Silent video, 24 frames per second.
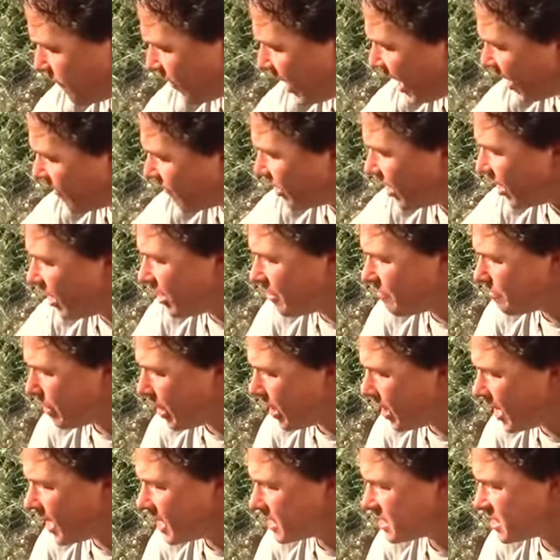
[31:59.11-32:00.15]
5-gallon
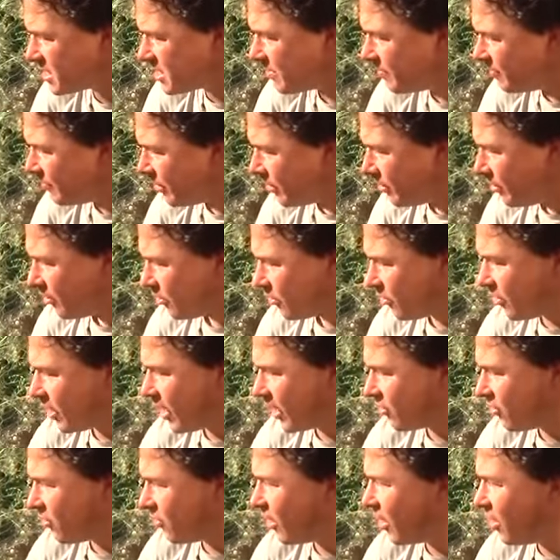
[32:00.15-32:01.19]
pots, so that
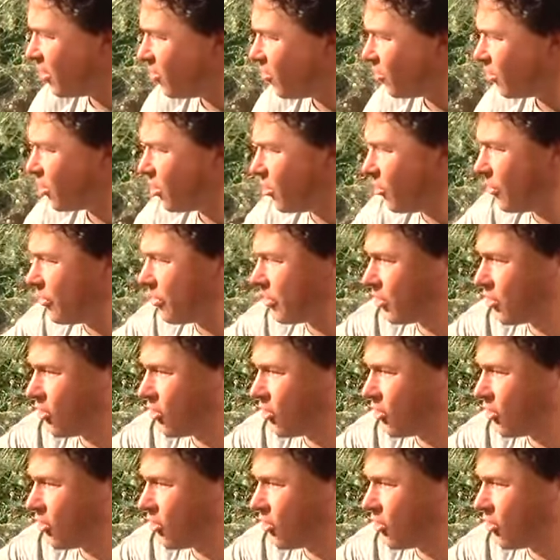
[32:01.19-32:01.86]
actually they don't go in the